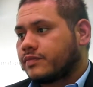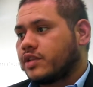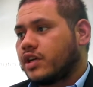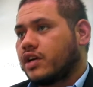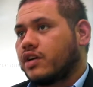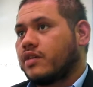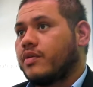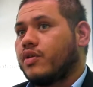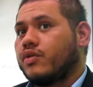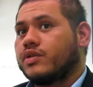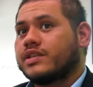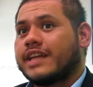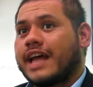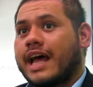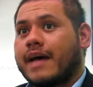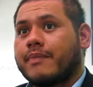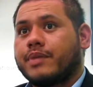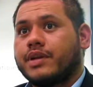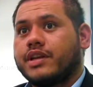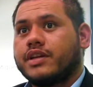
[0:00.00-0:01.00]
what's
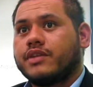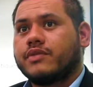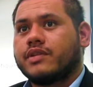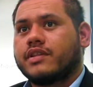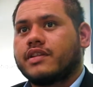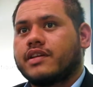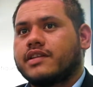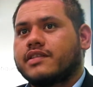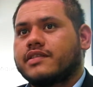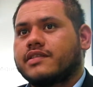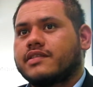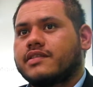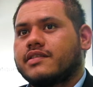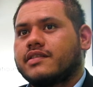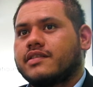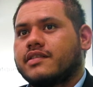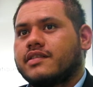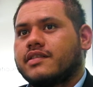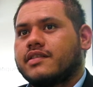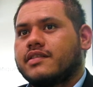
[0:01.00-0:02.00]
happening with us,
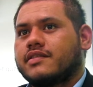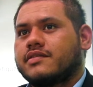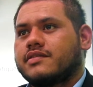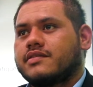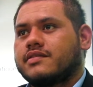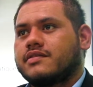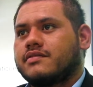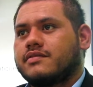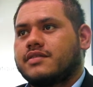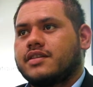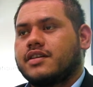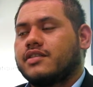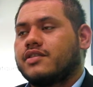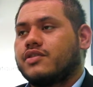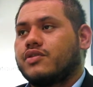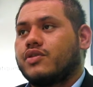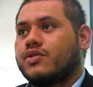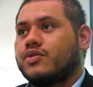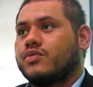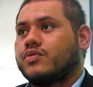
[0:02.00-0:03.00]
tell
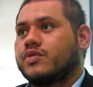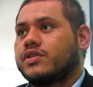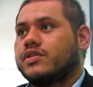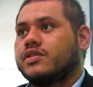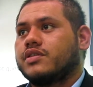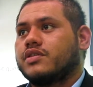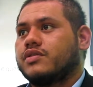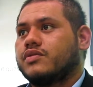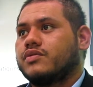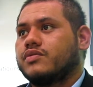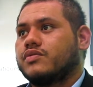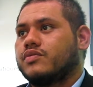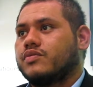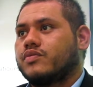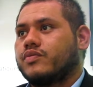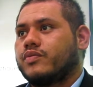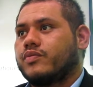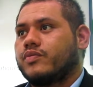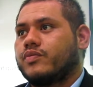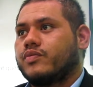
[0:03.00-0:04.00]
the whole world
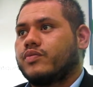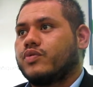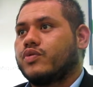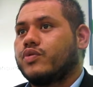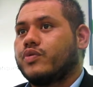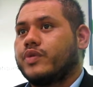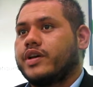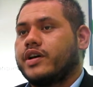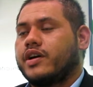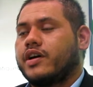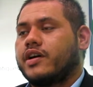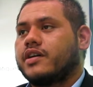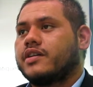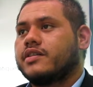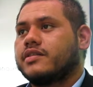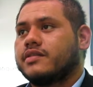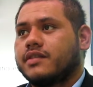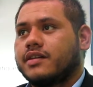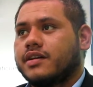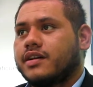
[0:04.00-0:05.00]
who we
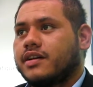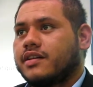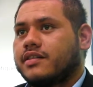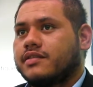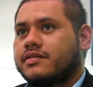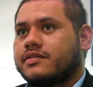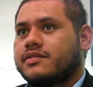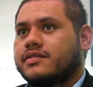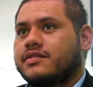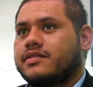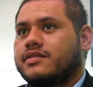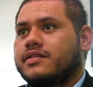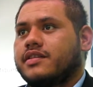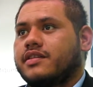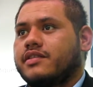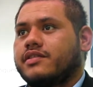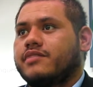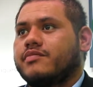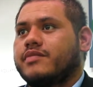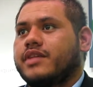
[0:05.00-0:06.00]
are,
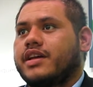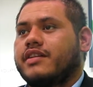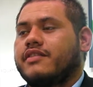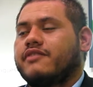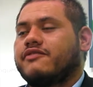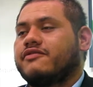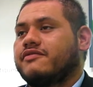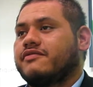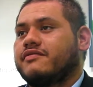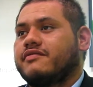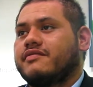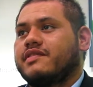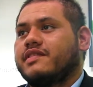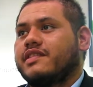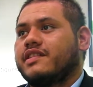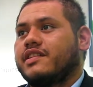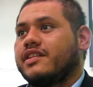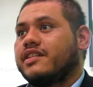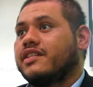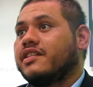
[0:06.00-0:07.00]
tell them that if
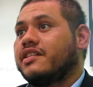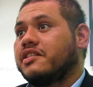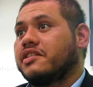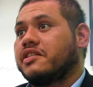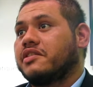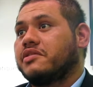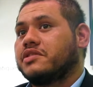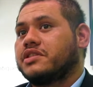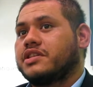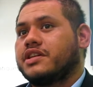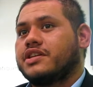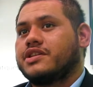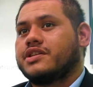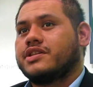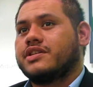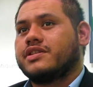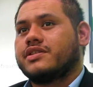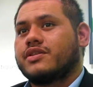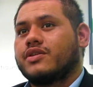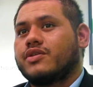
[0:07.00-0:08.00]
the
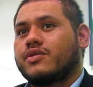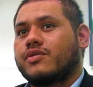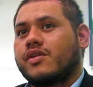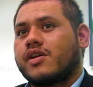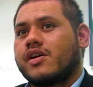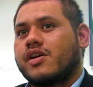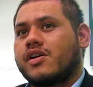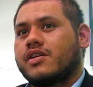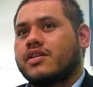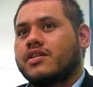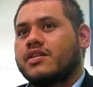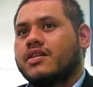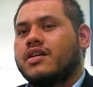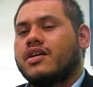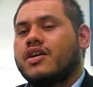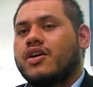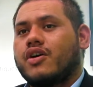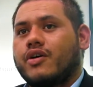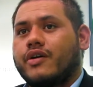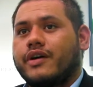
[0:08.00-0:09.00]
negotiations go wrong
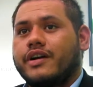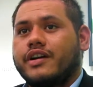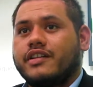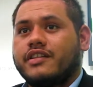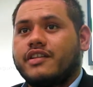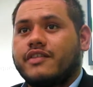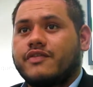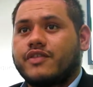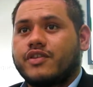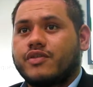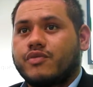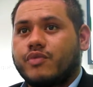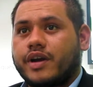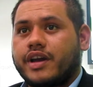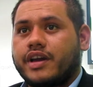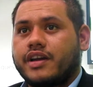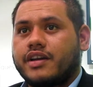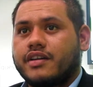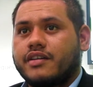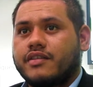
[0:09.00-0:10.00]
or in a different
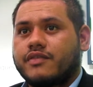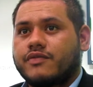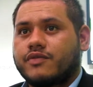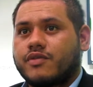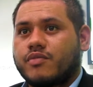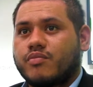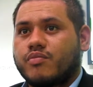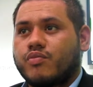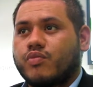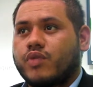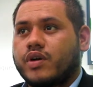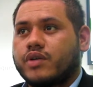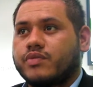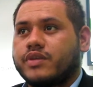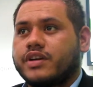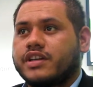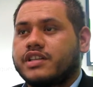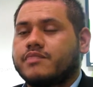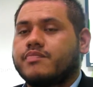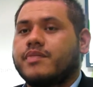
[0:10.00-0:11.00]
way from what
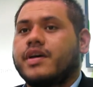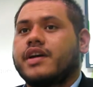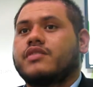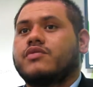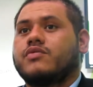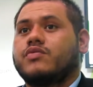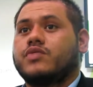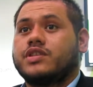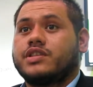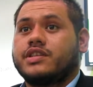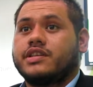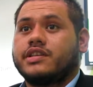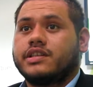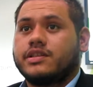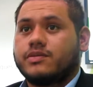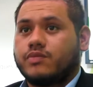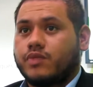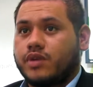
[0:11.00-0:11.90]
we expect, which is